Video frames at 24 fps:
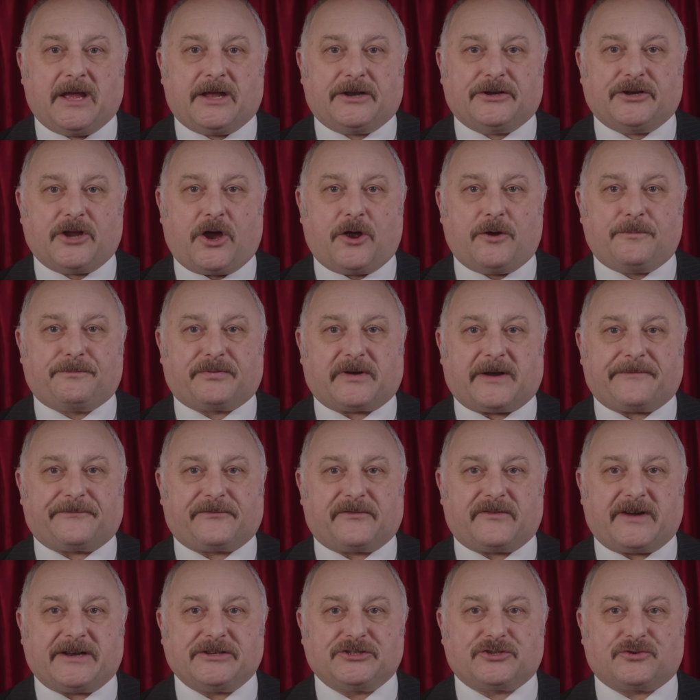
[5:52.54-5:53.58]
No
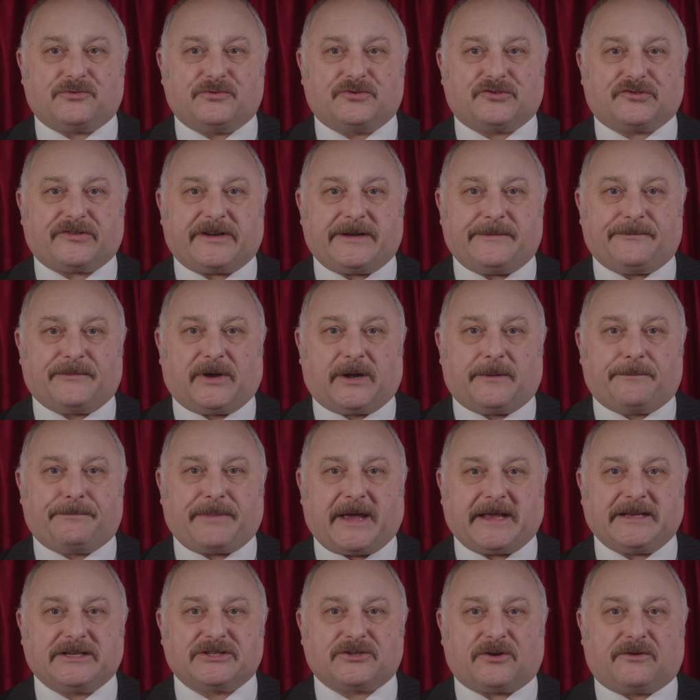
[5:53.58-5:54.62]
preferential treatment
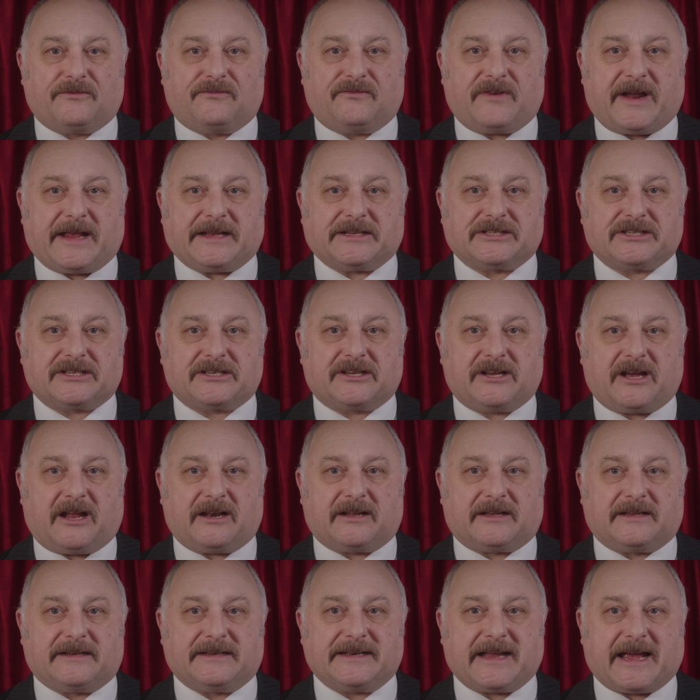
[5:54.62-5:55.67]
based on race,
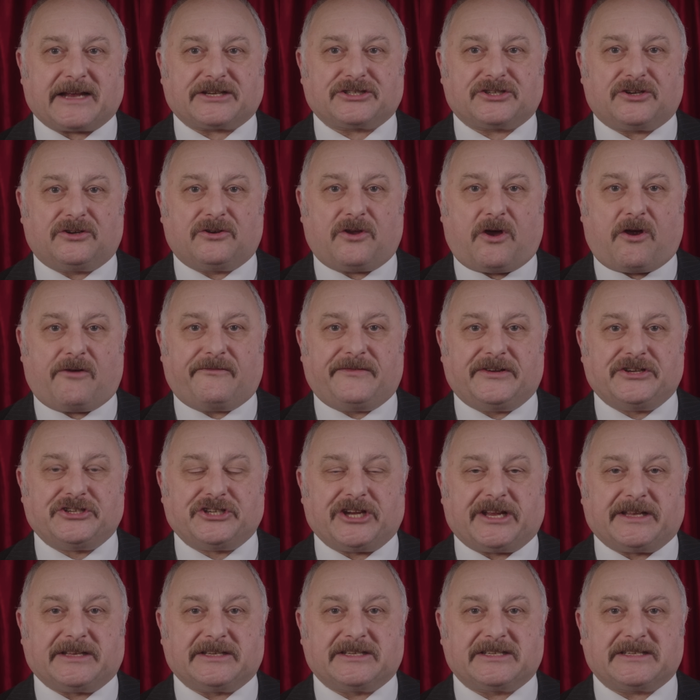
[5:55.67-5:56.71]
colour, national
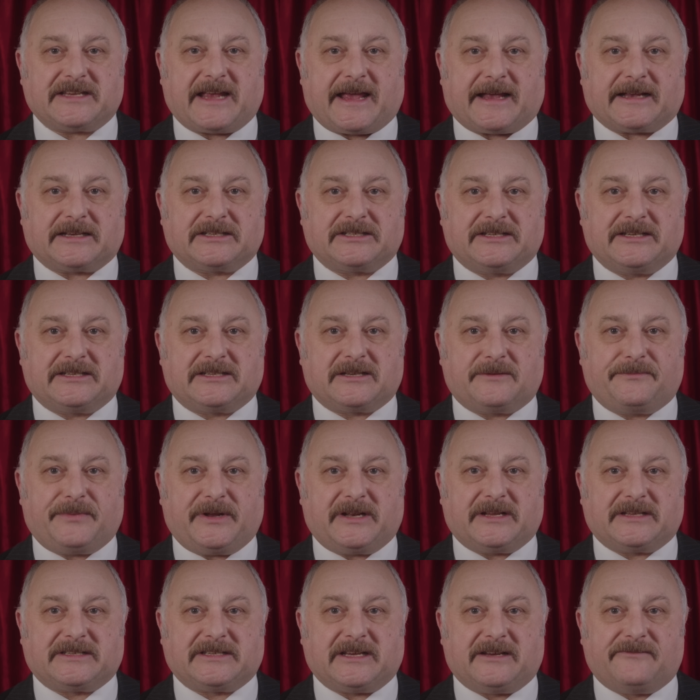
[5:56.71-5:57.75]
origin, sex,
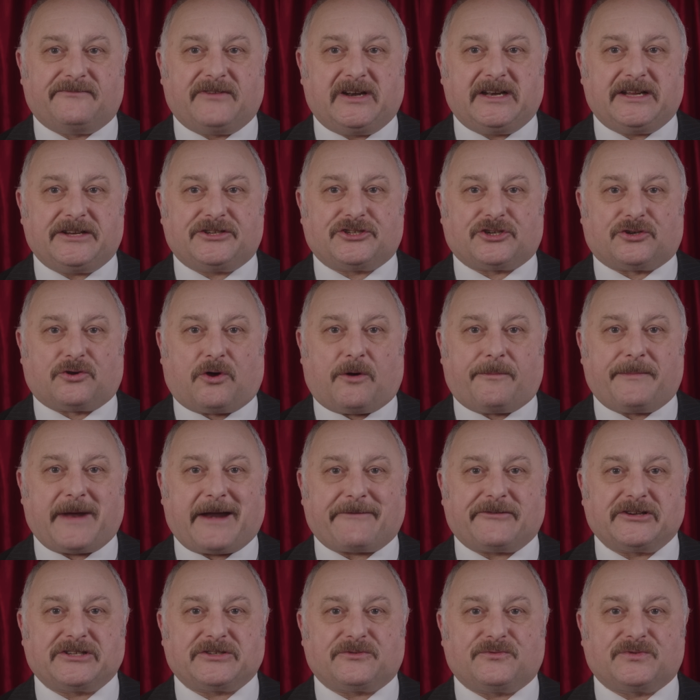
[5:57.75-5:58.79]
disability, religion or
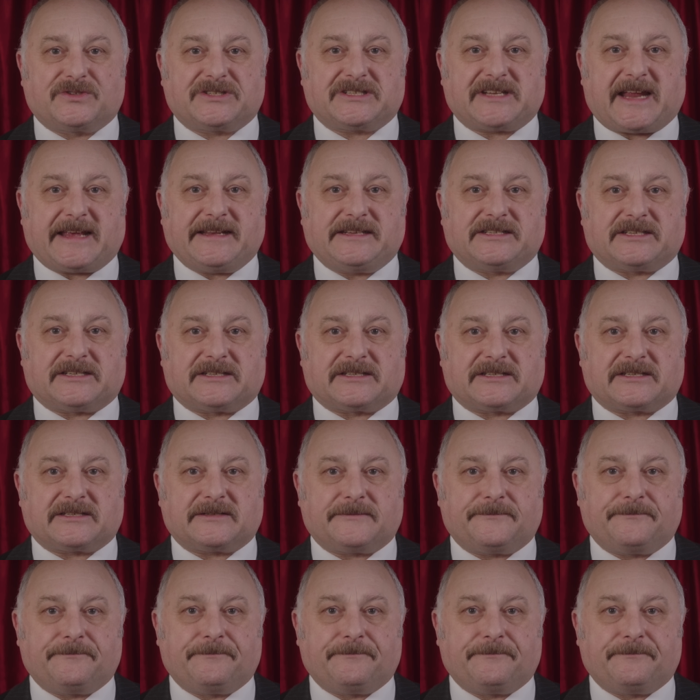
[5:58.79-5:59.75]
marital status.